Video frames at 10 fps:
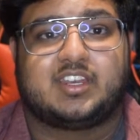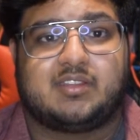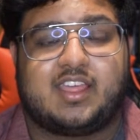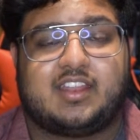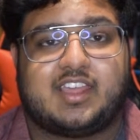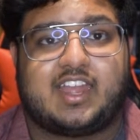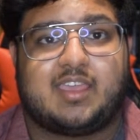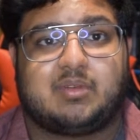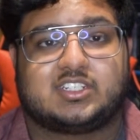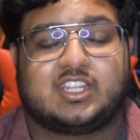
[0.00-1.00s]

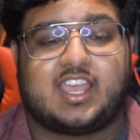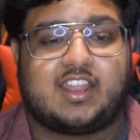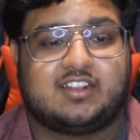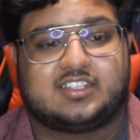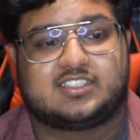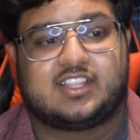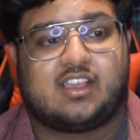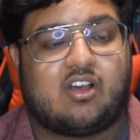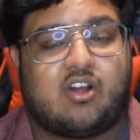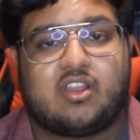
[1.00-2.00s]
dynamic she had, just
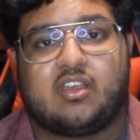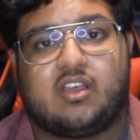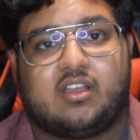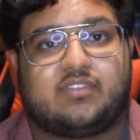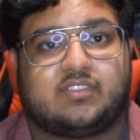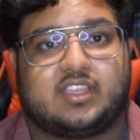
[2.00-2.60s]
on off.